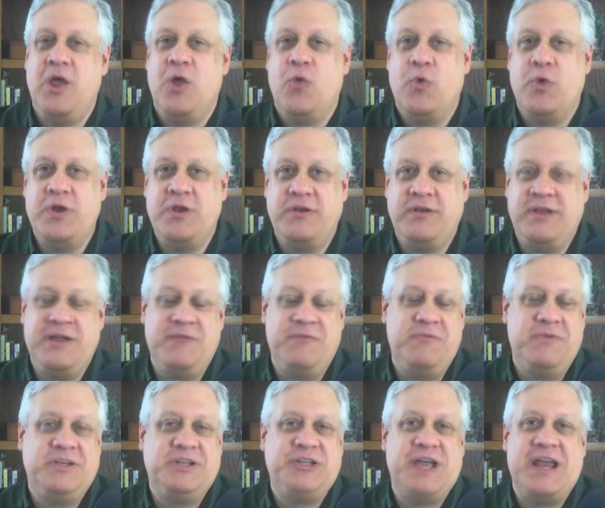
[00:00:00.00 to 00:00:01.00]
When you're dealing
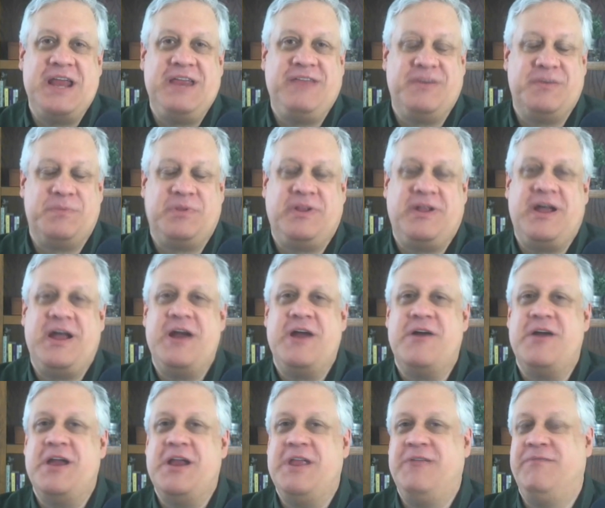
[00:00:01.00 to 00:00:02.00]
with a Chinese
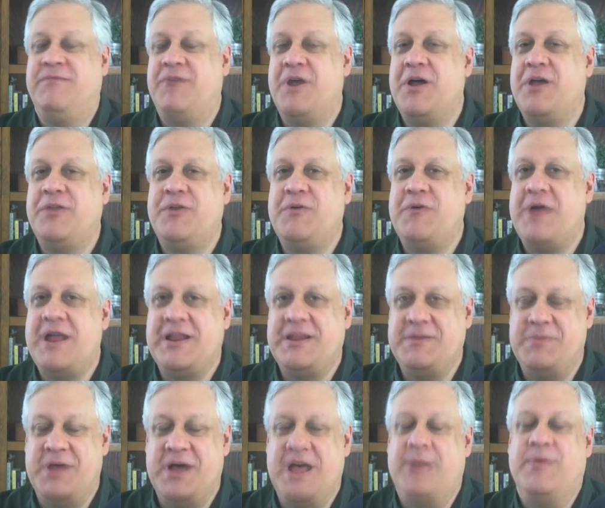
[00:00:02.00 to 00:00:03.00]
supplier and you've gone through
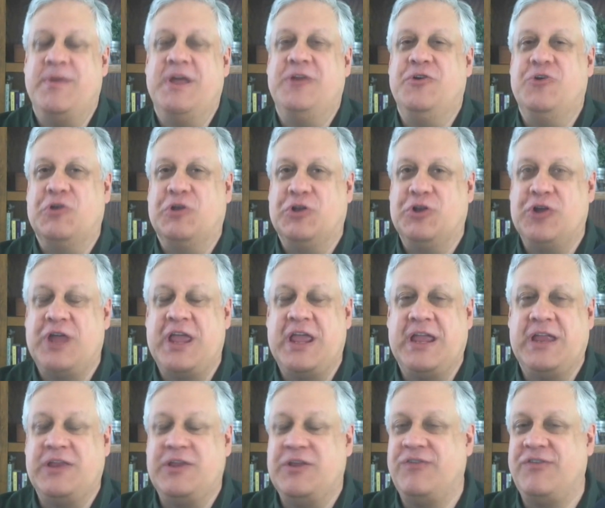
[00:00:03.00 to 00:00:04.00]
Alibaba and you're
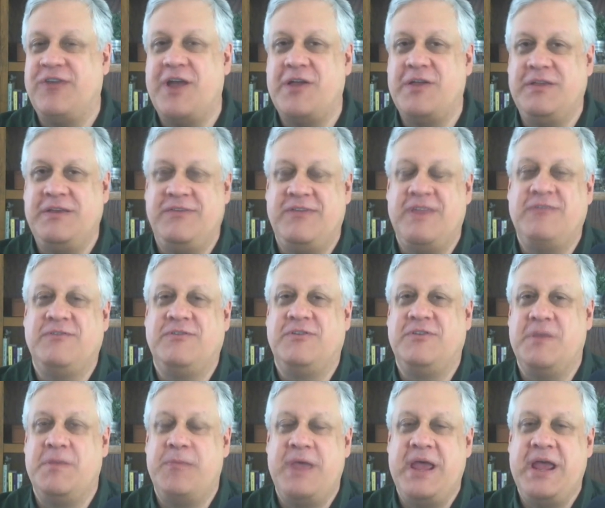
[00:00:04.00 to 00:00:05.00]
looking and you see all these things on
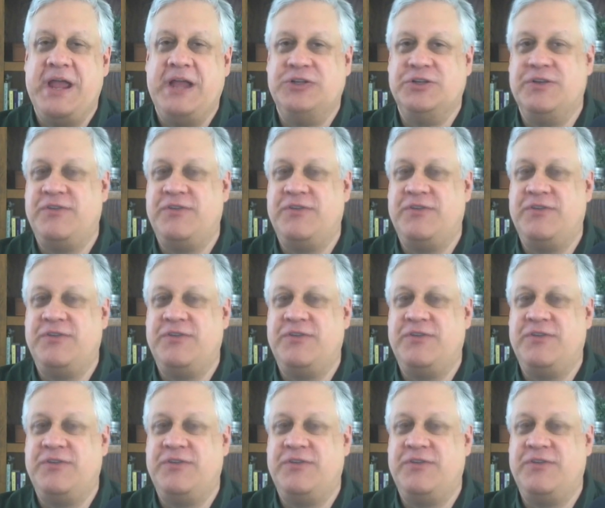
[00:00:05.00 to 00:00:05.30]
your page,